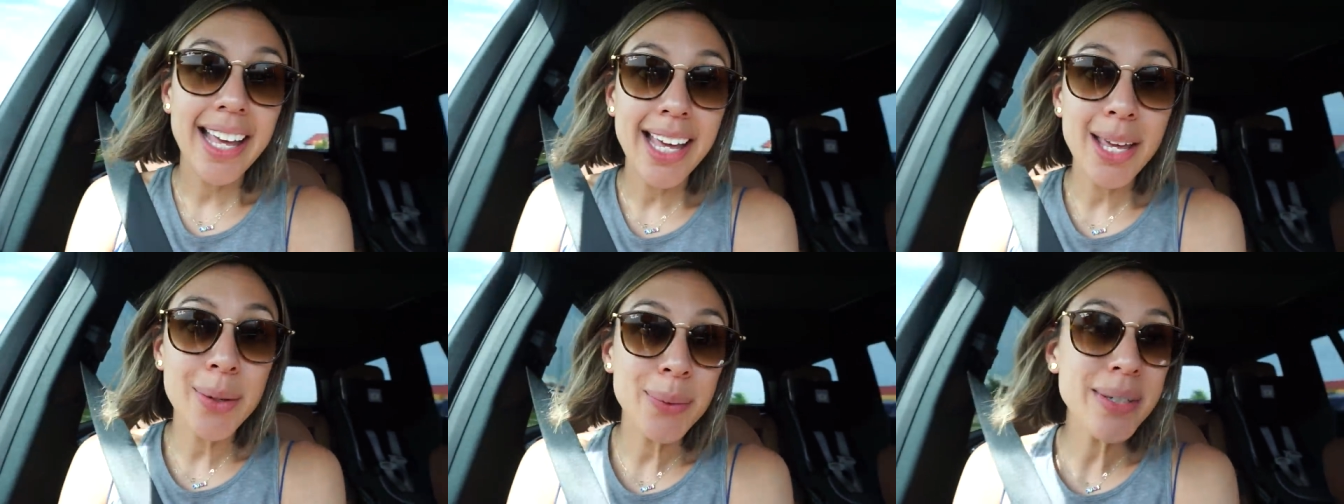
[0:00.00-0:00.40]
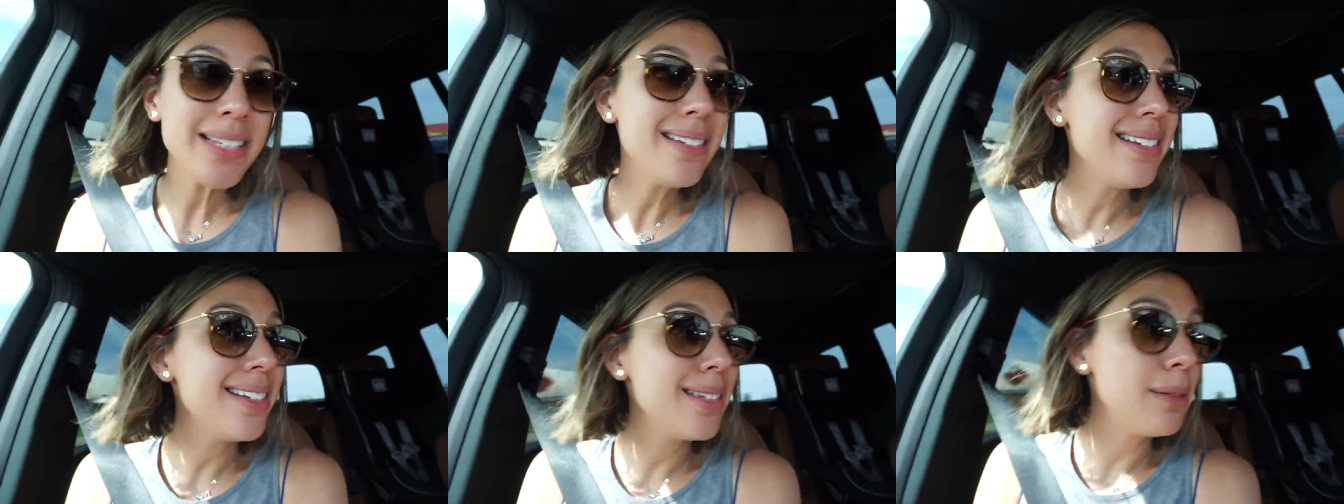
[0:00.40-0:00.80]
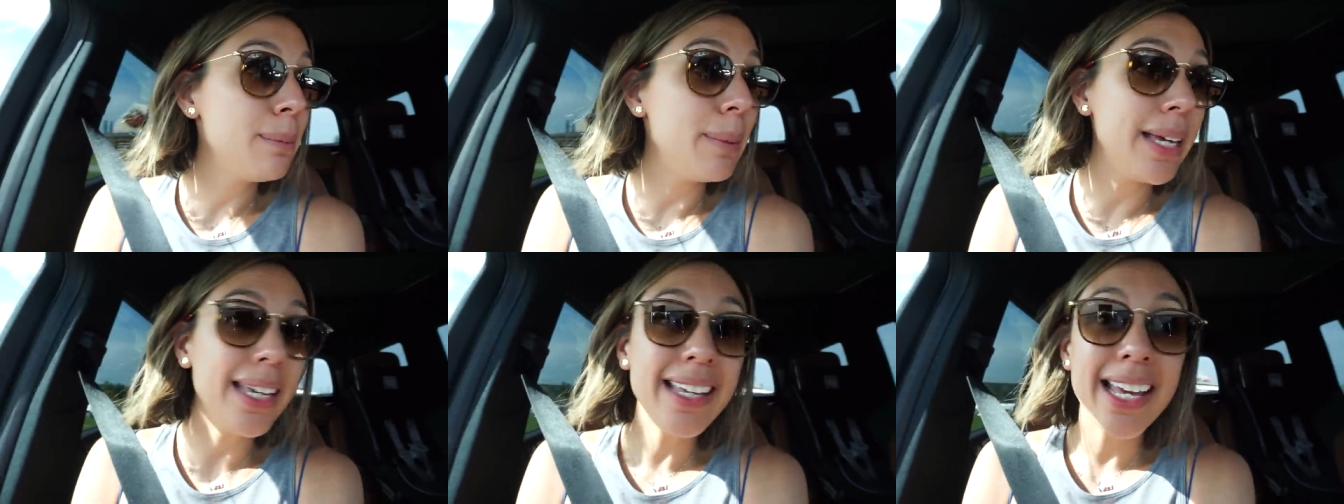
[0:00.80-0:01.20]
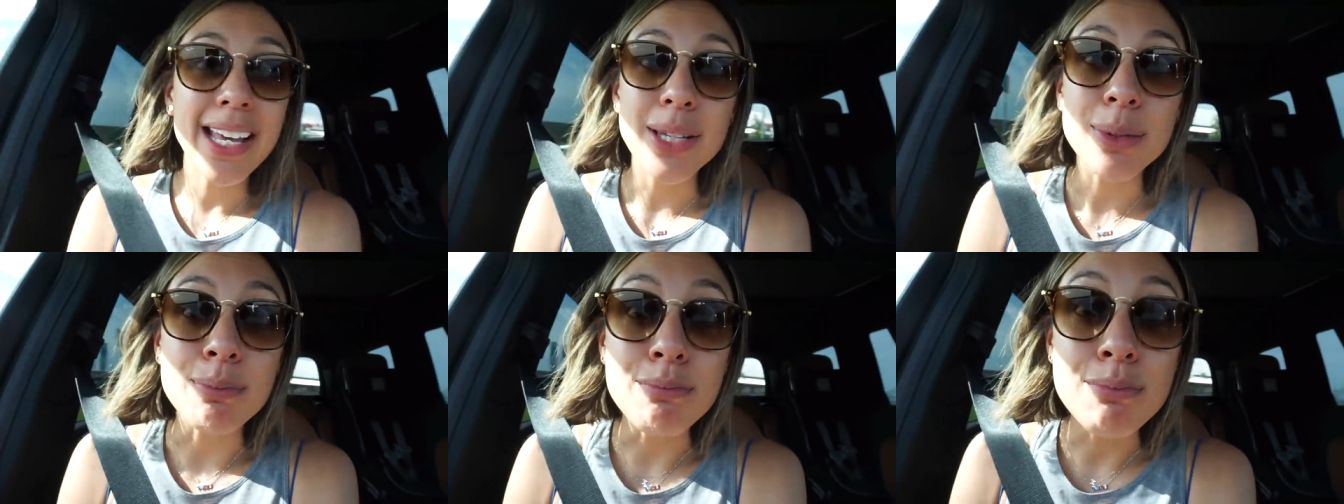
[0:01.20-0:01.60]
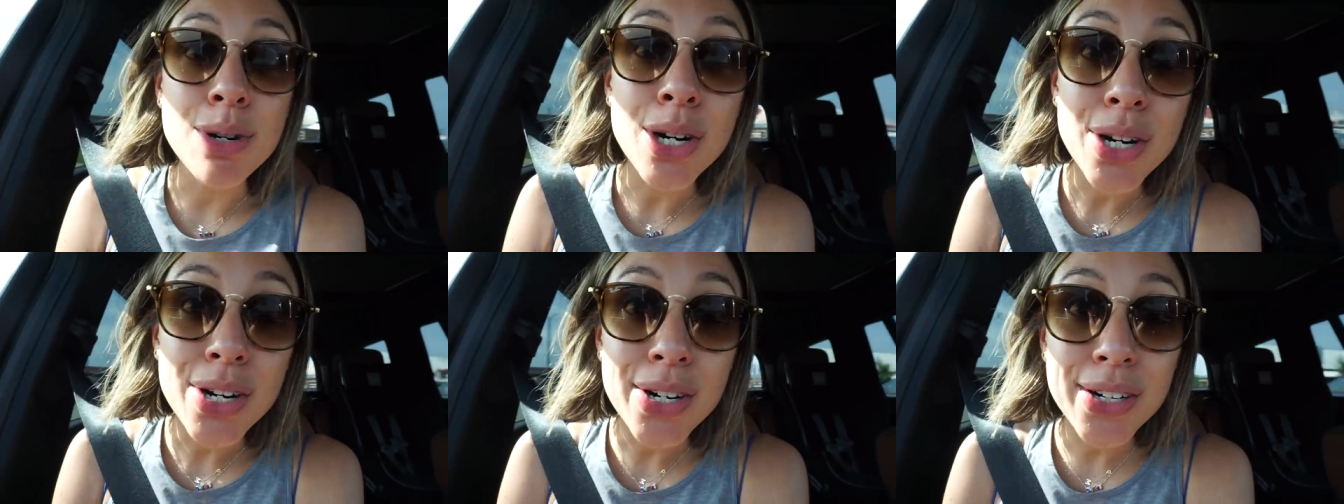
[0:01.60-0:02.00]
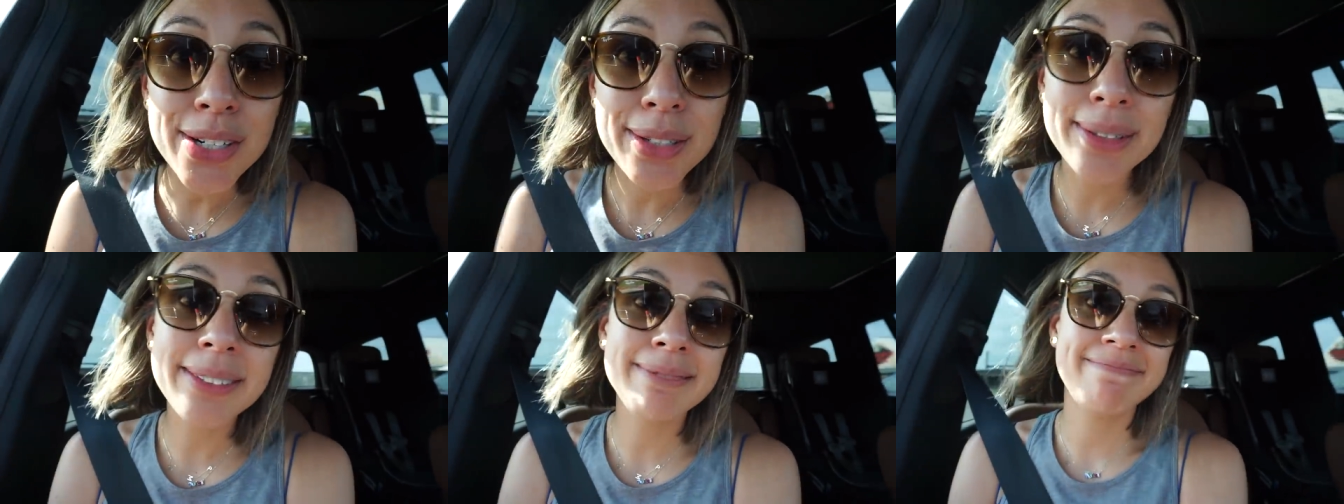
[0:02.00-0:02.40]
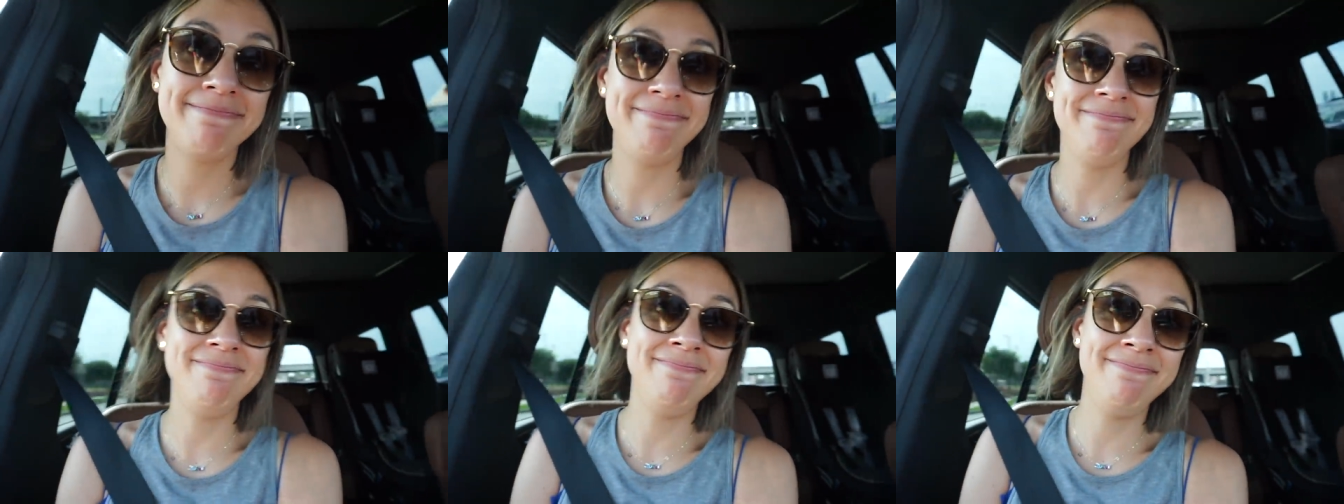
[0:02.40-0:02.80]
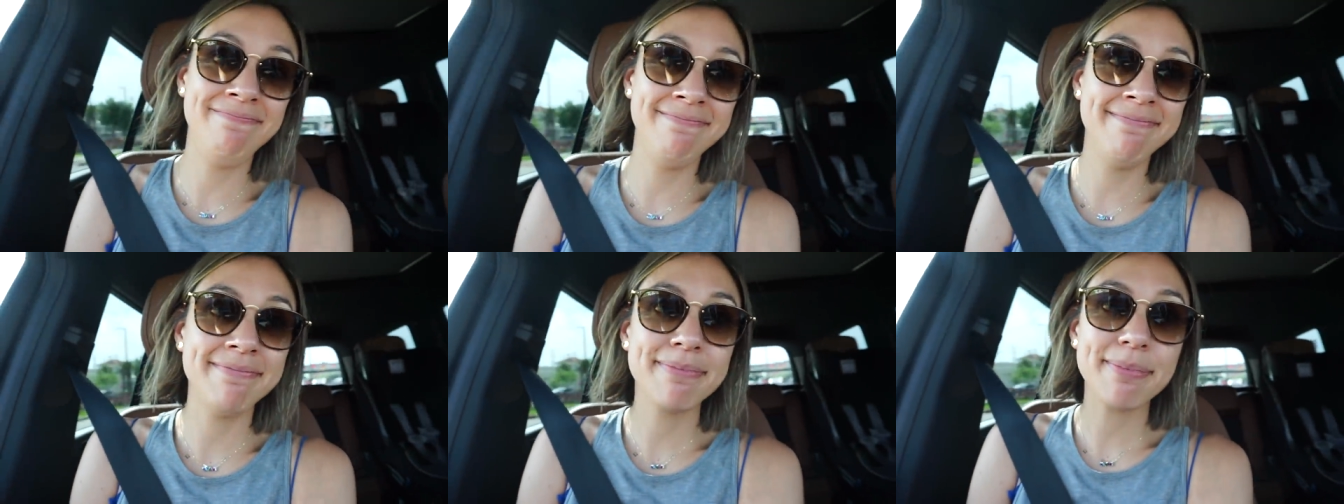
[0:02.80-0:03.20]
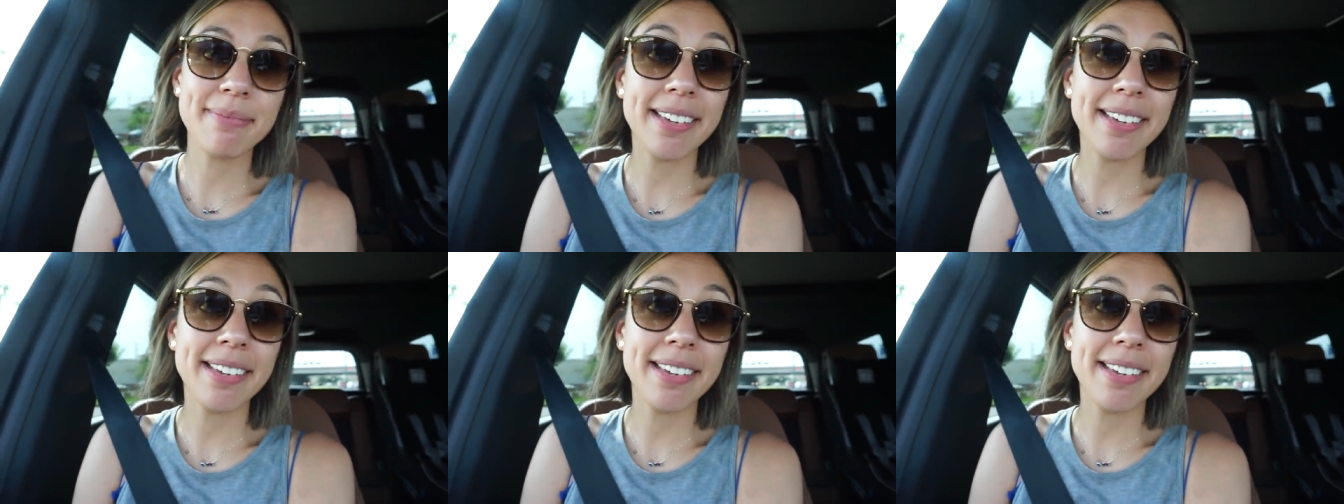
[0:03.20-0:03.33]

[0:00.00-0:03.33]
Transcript: It was as big as Mern. Mm -hmm.